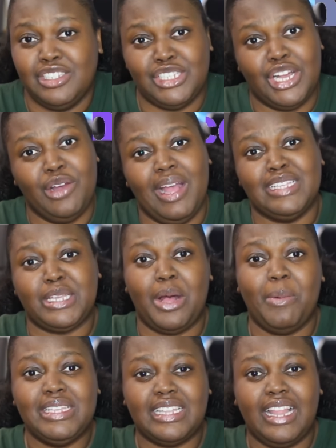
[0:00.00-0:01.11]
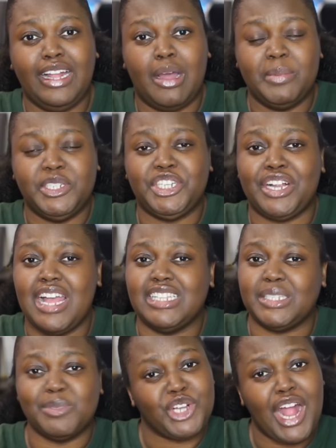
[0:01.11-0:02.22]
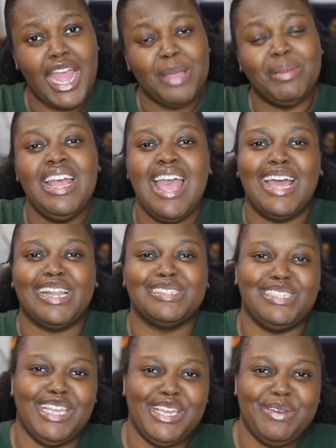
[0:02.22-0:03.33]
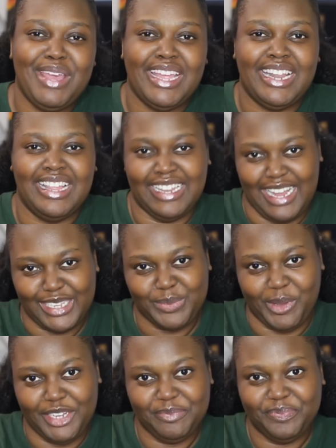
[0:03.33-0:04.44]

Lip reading: So as always, like, comment, share, and subscribe, and I'll see you in the next one.